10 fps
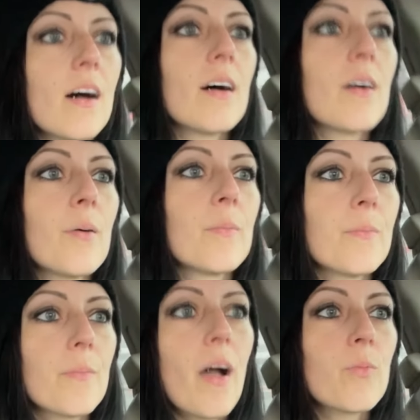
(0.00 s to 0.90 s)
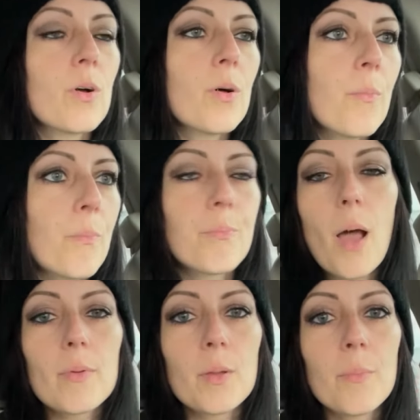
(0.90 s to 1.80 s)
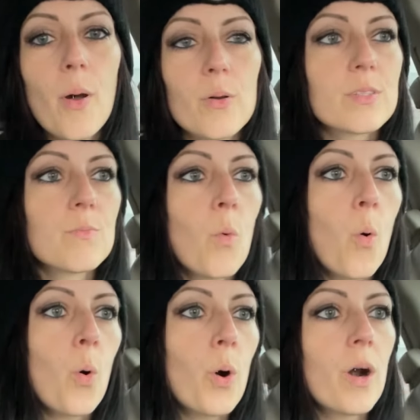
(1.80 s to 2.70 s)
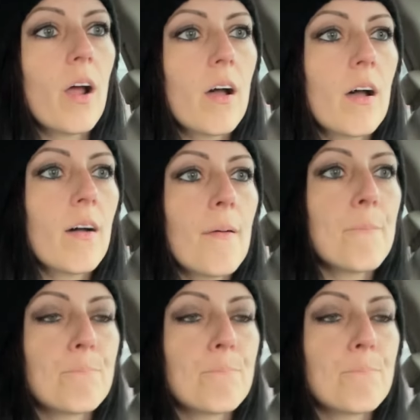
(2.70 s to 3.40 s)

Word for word: Um, I will probably post more um,